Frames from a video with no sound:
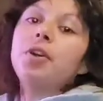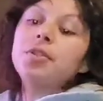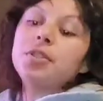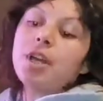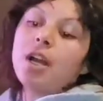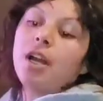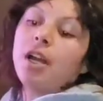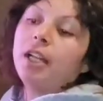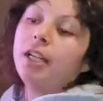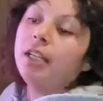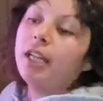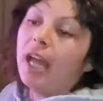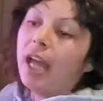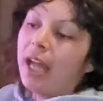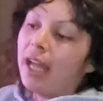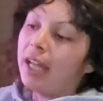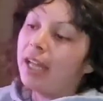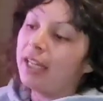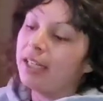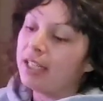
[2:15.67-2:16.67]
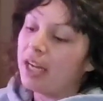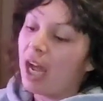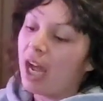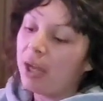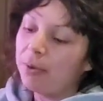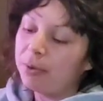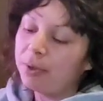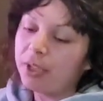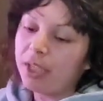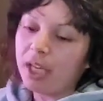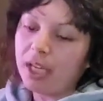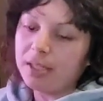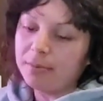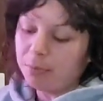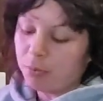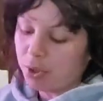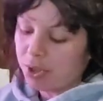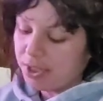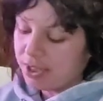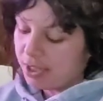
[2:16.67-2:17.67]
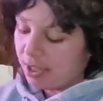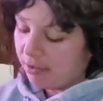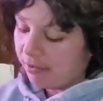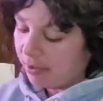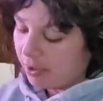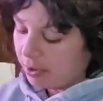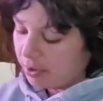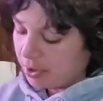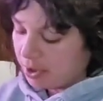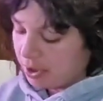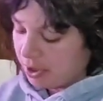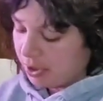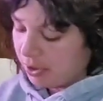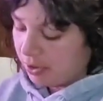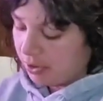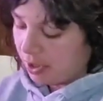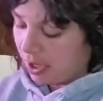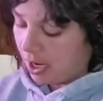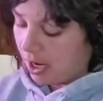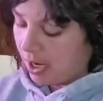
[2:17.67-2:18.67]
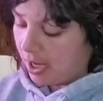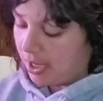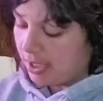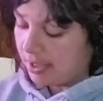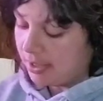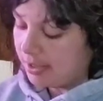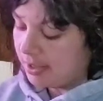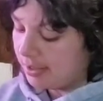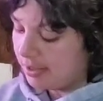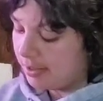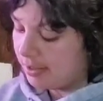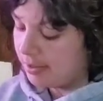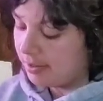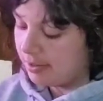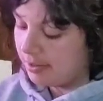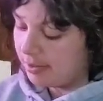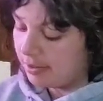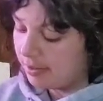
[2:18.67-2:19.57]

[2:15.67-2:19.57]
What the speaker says: goes on and I will get more stuff out to you guys.